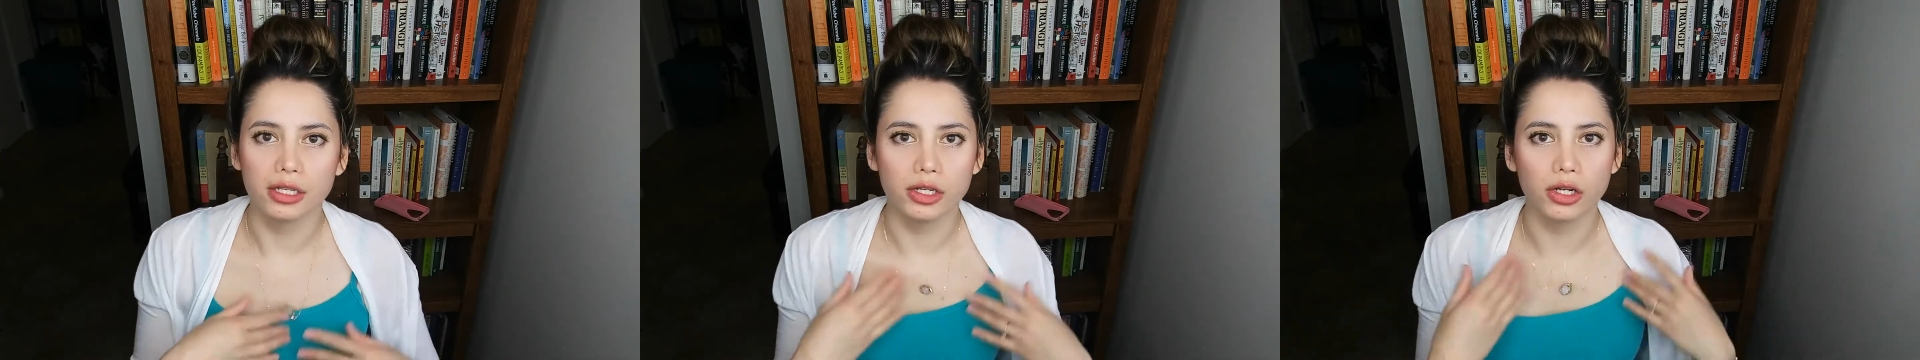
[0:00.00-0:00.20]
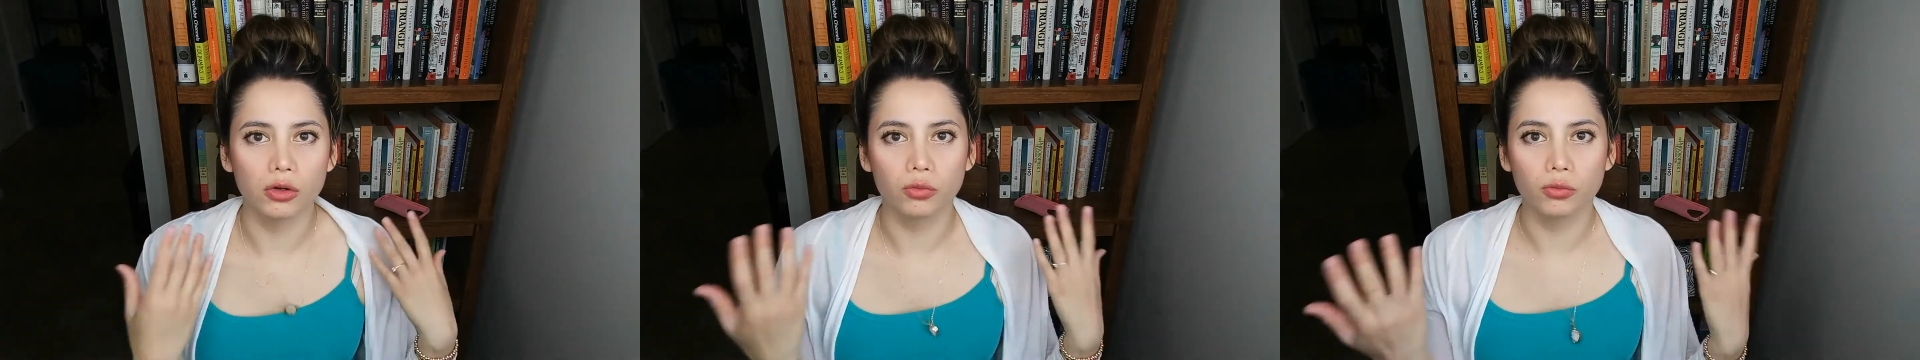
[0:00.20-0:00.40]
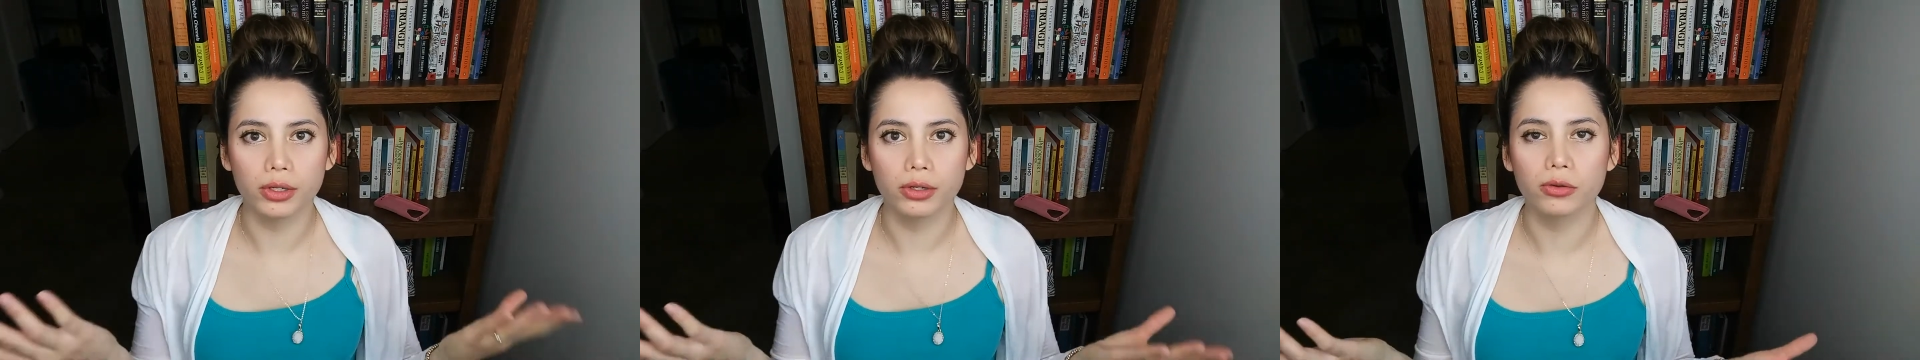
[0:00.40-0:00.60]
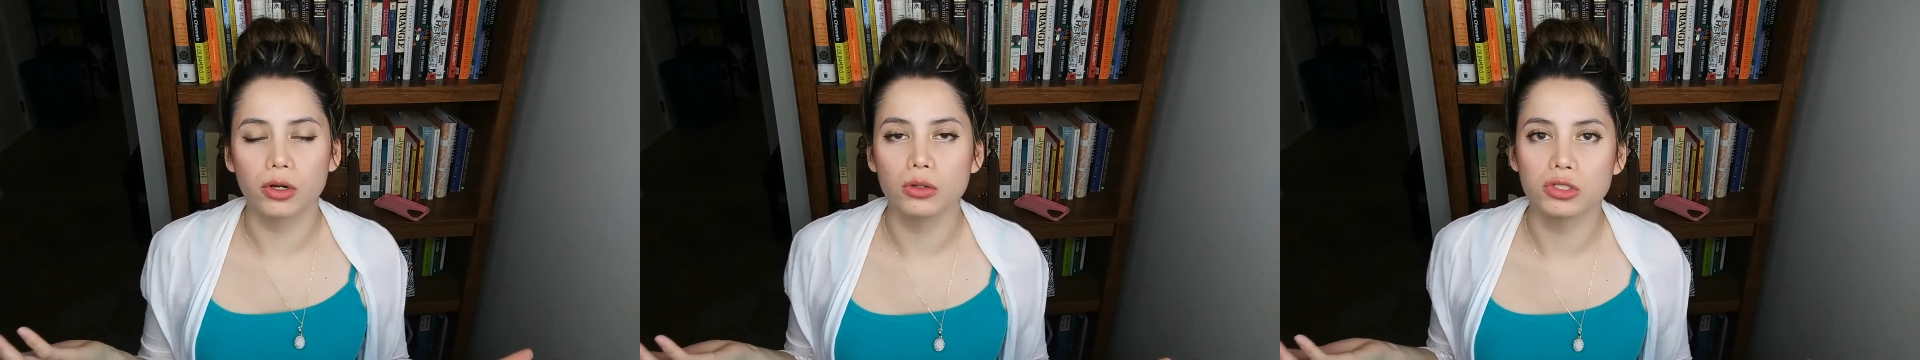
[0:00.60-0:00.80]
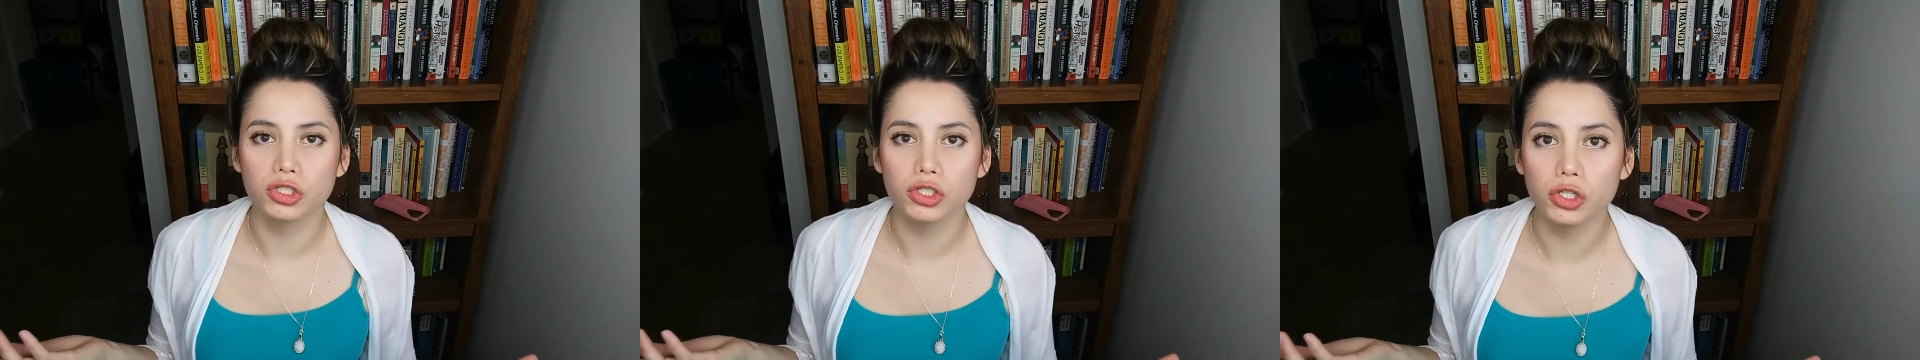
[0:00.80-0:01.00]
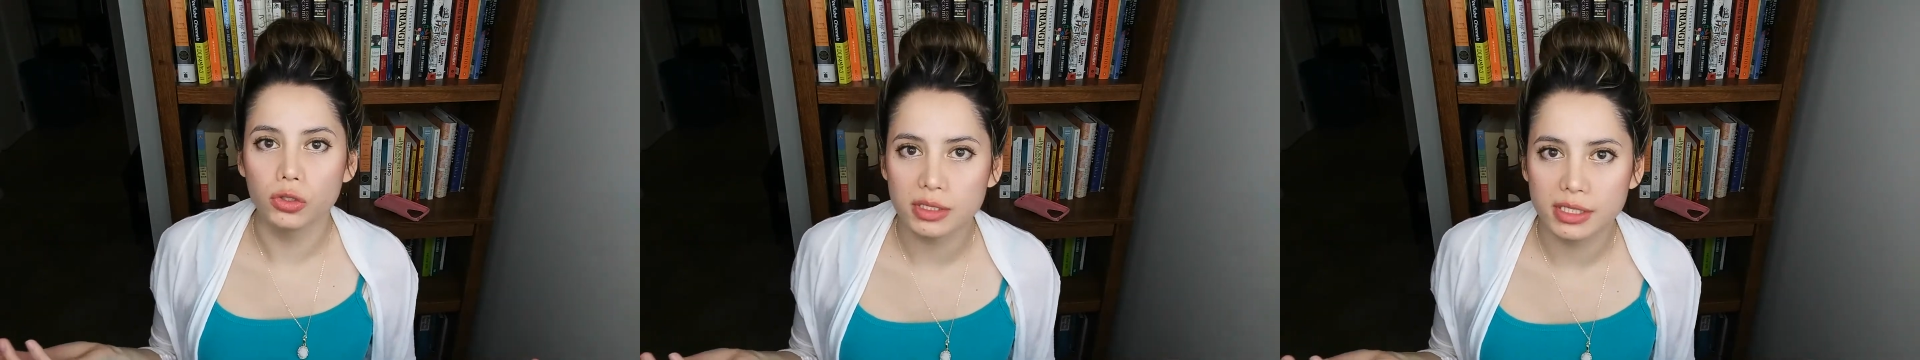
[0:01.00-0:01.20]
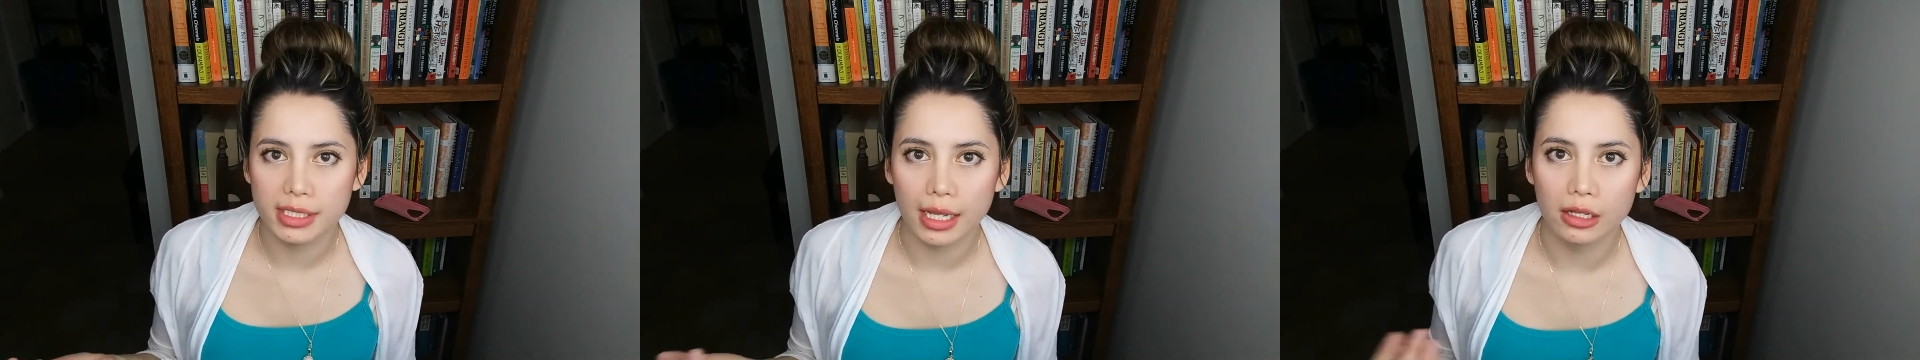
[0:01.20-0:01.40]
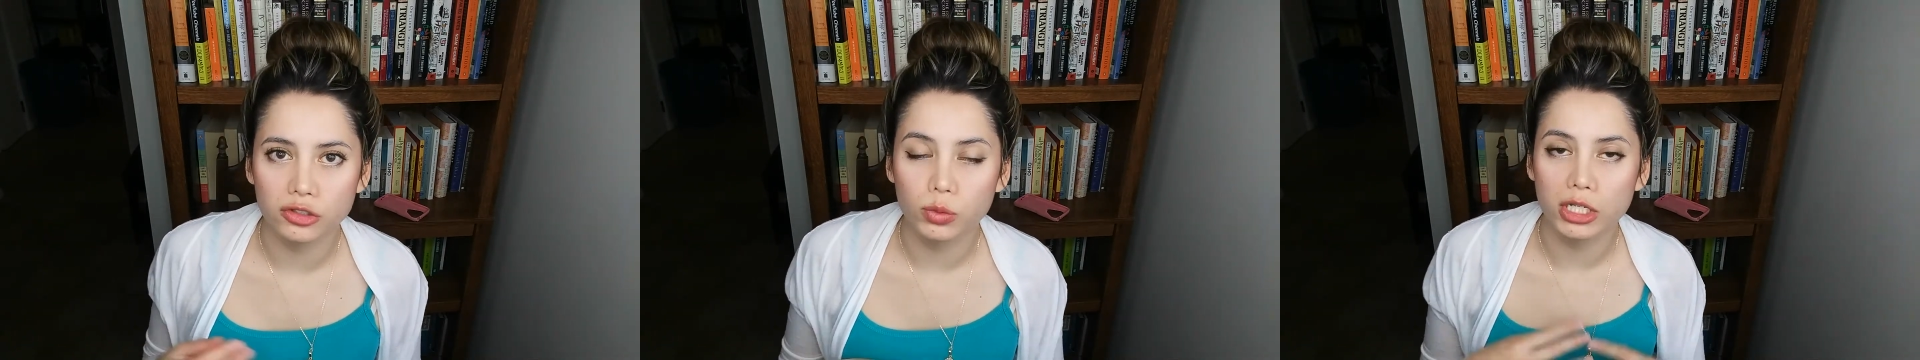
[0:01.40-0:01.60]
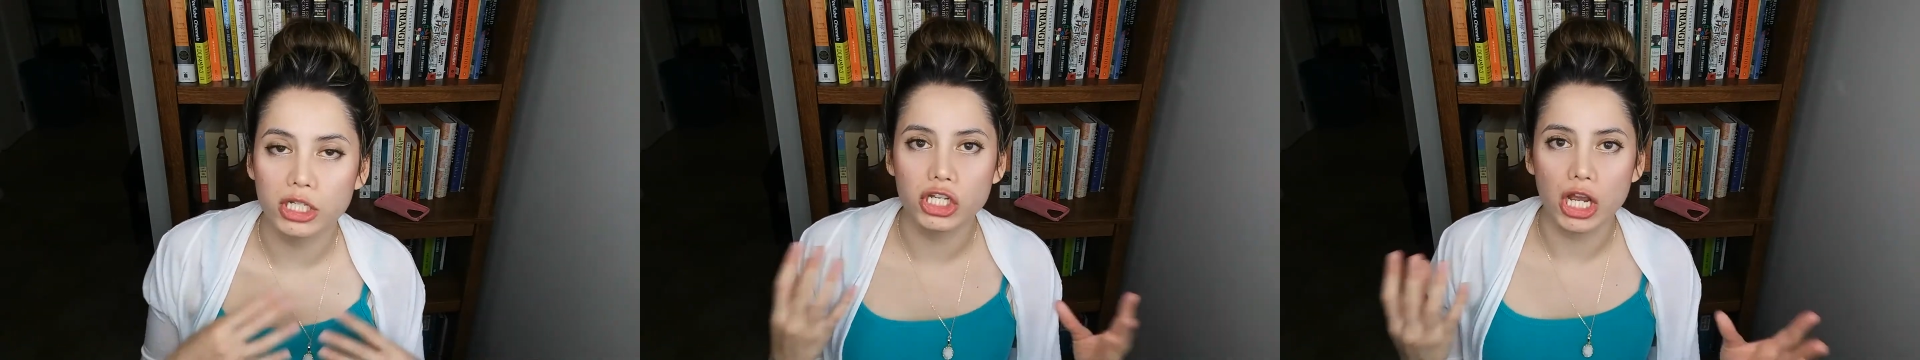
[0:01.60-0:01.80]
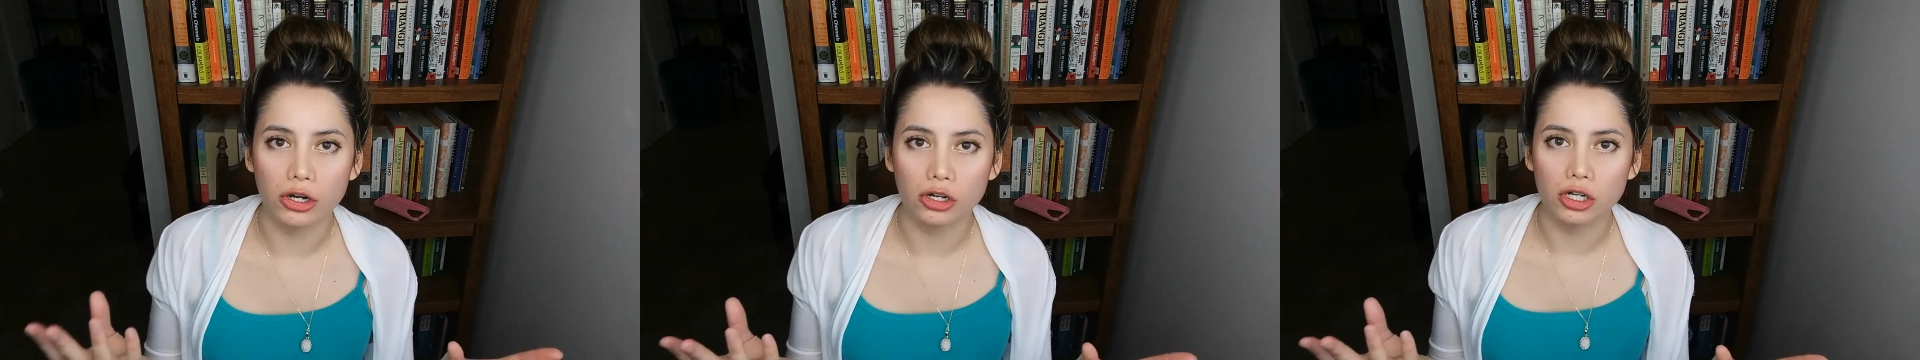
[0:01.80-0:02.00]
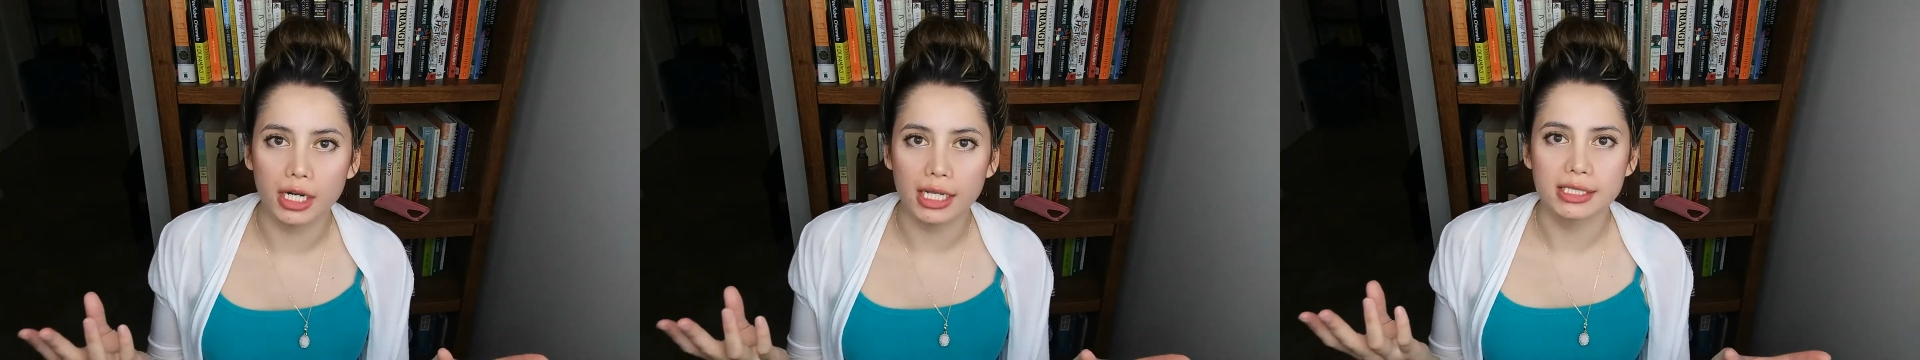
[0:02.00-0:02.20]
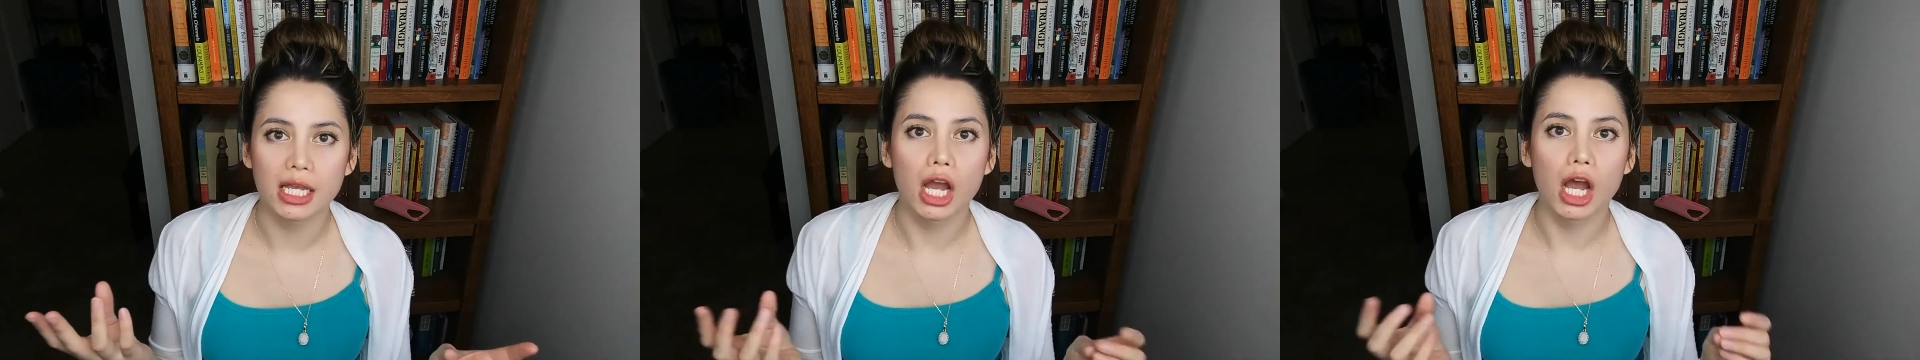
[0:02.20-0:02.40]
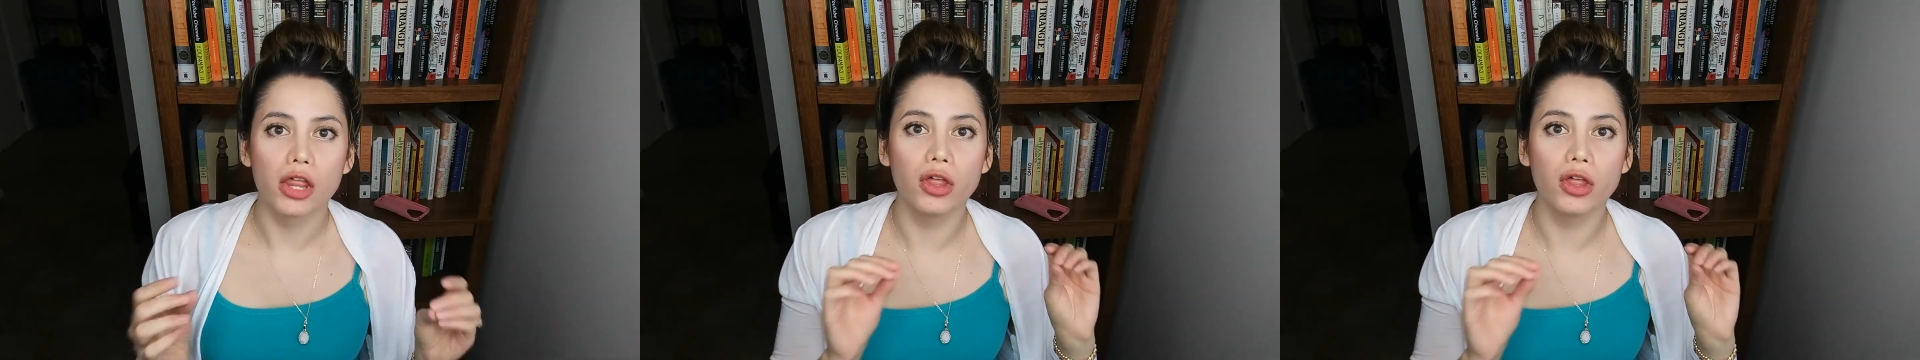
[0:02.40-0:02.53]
you know, regrows new cells, regenerates.